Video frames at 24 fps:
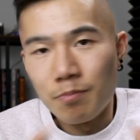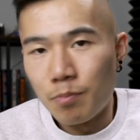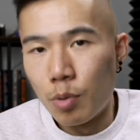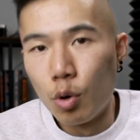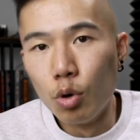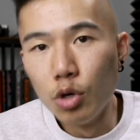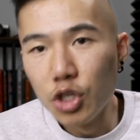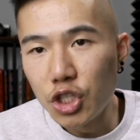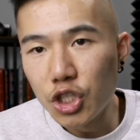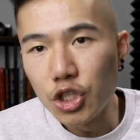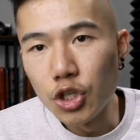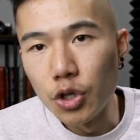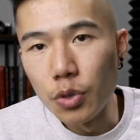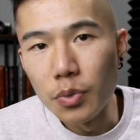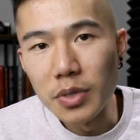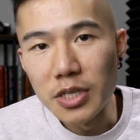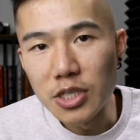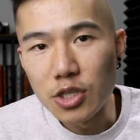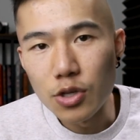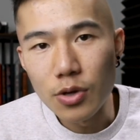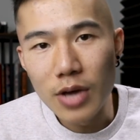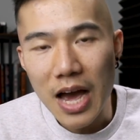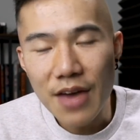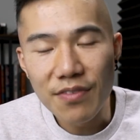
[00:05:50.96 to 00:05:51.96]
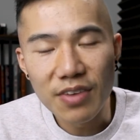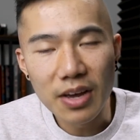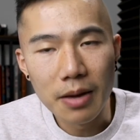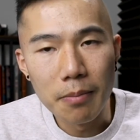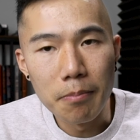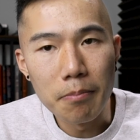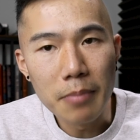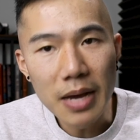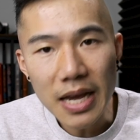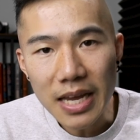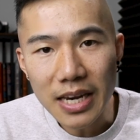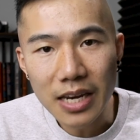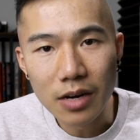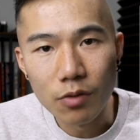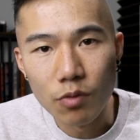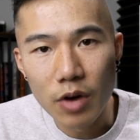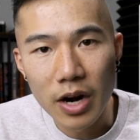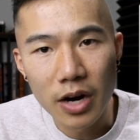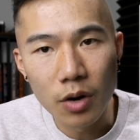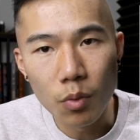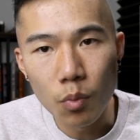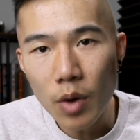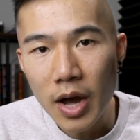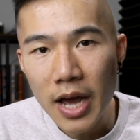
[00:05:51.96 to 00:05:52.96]
push you into having a meeting
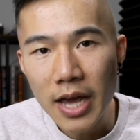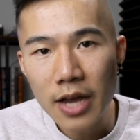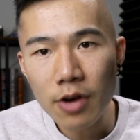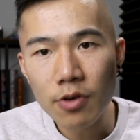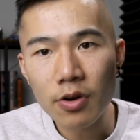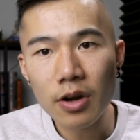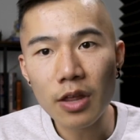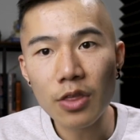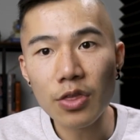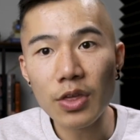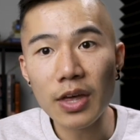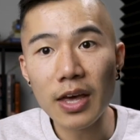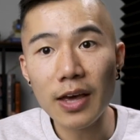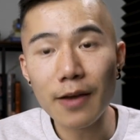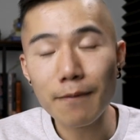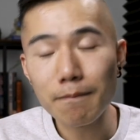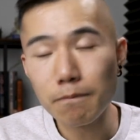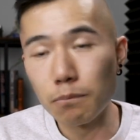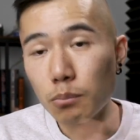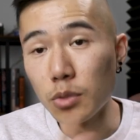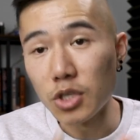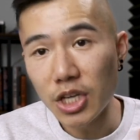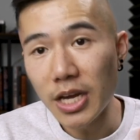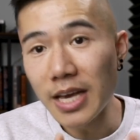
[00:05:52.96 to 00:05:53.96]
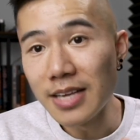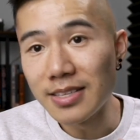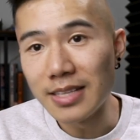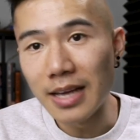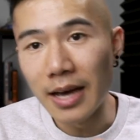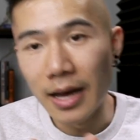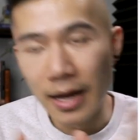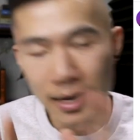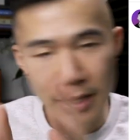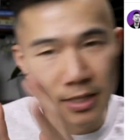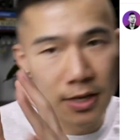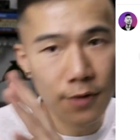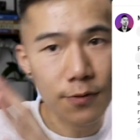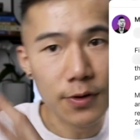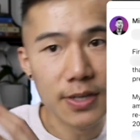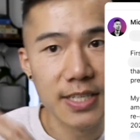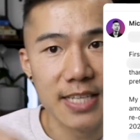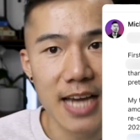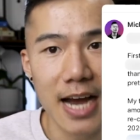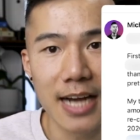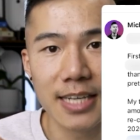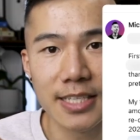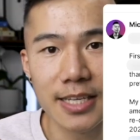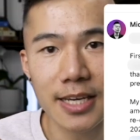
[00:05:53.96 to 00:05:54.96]
right away or anything, which is a
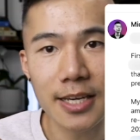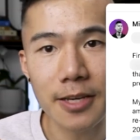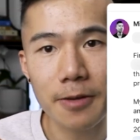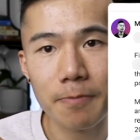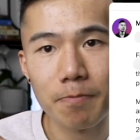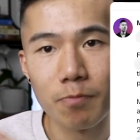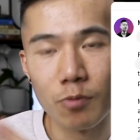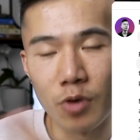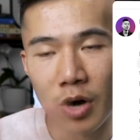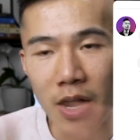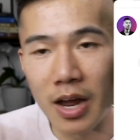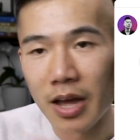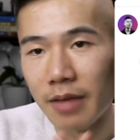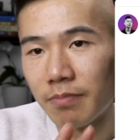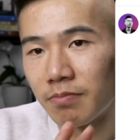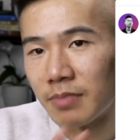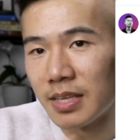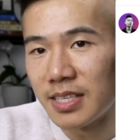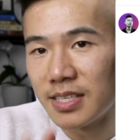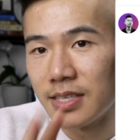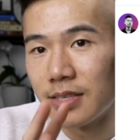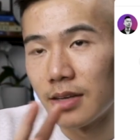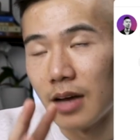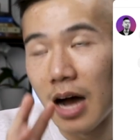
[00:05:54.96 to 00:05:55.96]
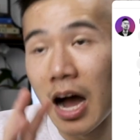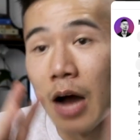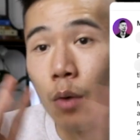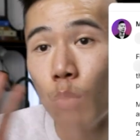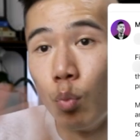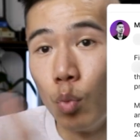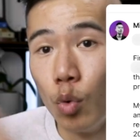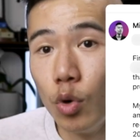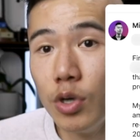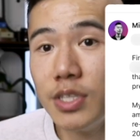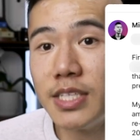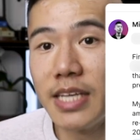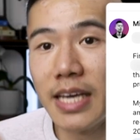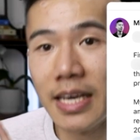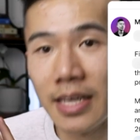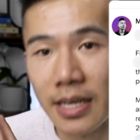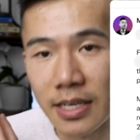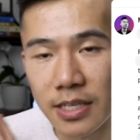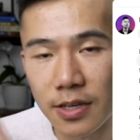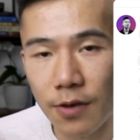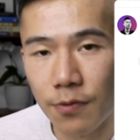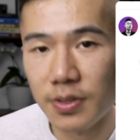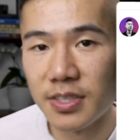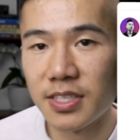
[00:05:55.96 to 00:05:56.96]
different tactic, right? This is, I would in
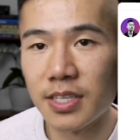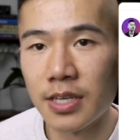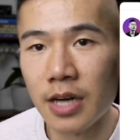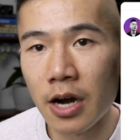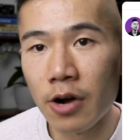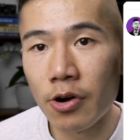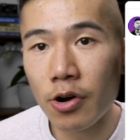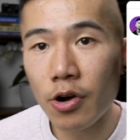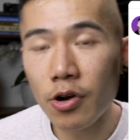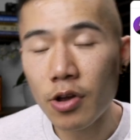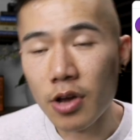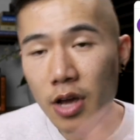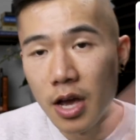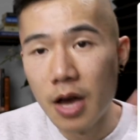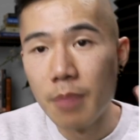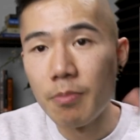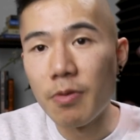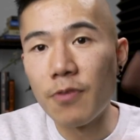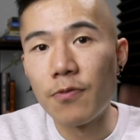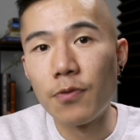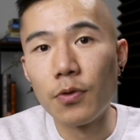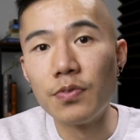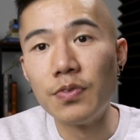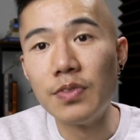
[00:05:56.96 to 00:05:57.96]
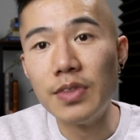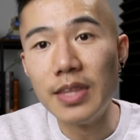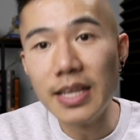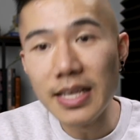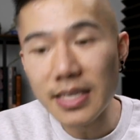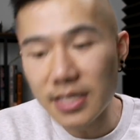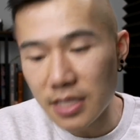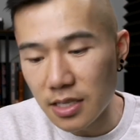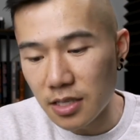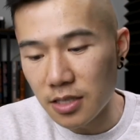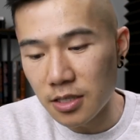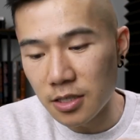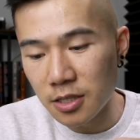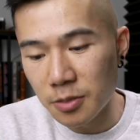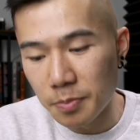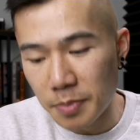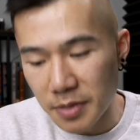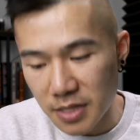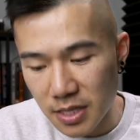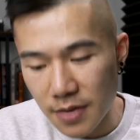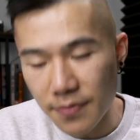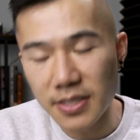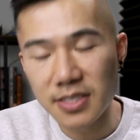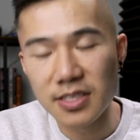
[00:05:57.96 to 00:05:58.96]
a different scenario, but for this
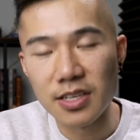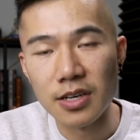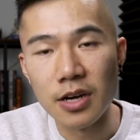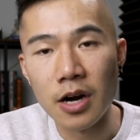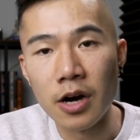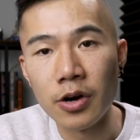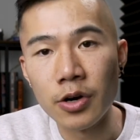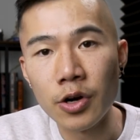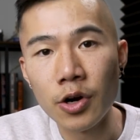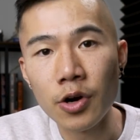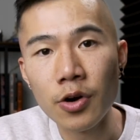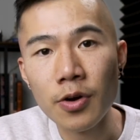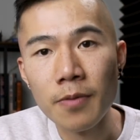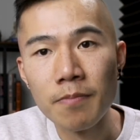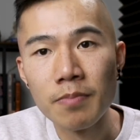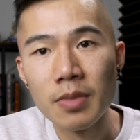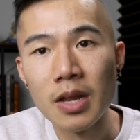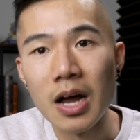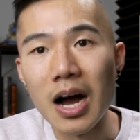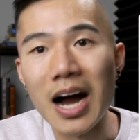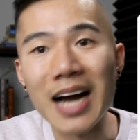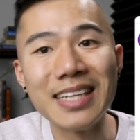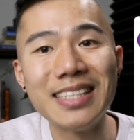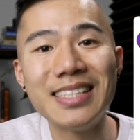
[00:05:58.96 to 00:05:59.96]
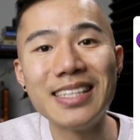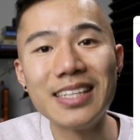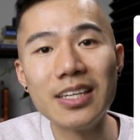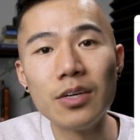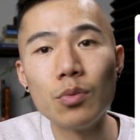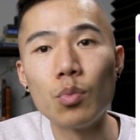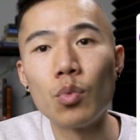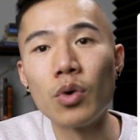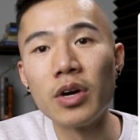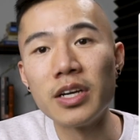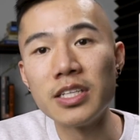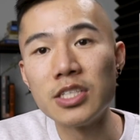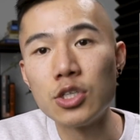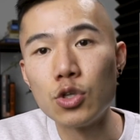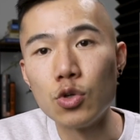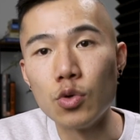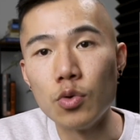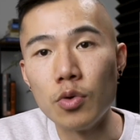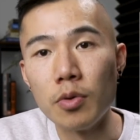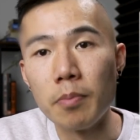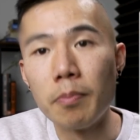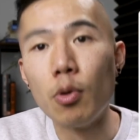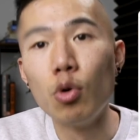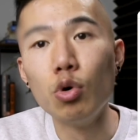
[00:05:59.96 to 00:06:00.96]
specific scenario, I didn't want
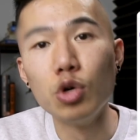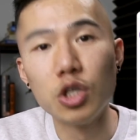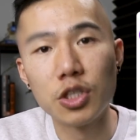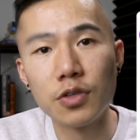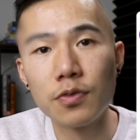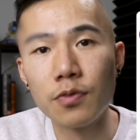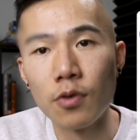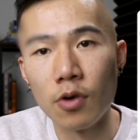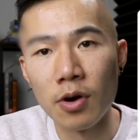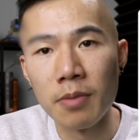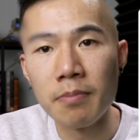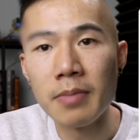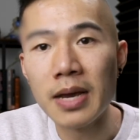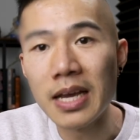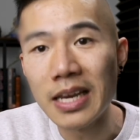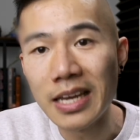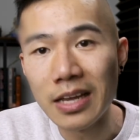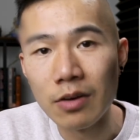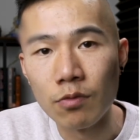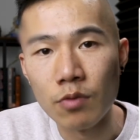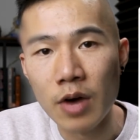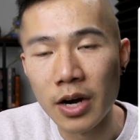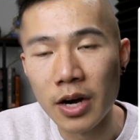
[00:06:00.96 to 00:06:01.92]
to push for a meeting